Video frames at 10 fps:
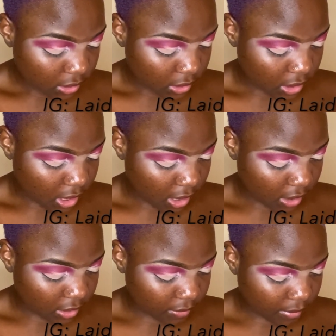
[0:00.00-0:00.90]

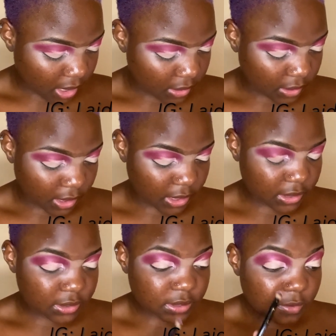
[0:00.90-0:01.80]
nah, my
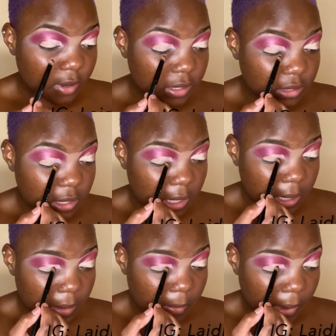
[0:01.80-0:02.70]
lace
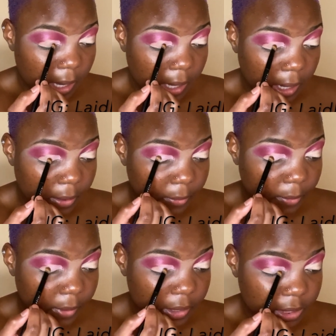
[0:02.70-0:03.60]
quality, my hair
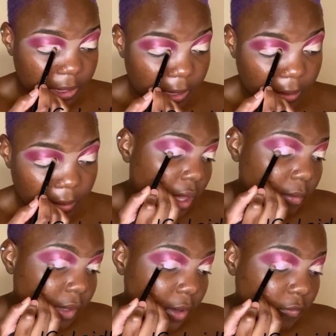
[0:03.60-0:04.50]
quality, I'm
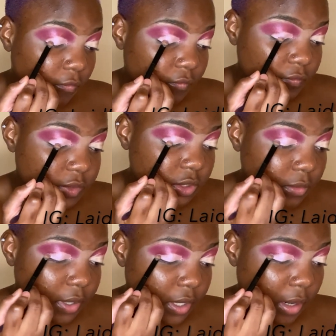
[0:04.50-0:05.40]
like still
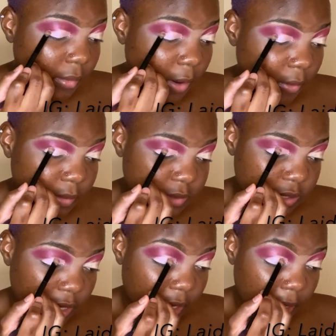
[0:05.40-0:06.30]
working on my
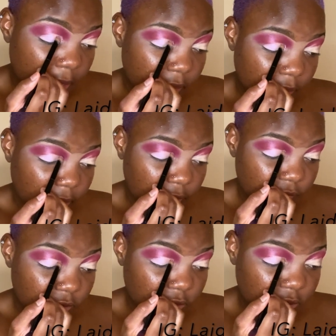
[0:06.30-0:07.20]
website, like
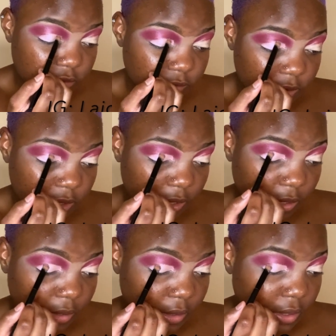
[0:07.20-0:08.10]
everything is
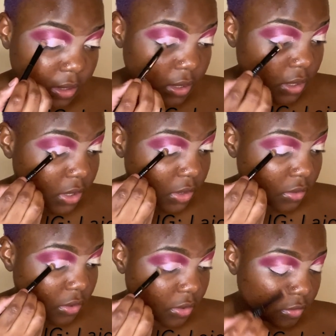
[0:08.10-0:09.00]
really, you
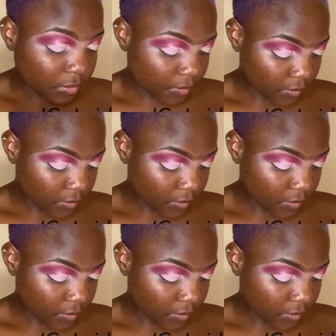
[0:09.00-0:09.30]
know.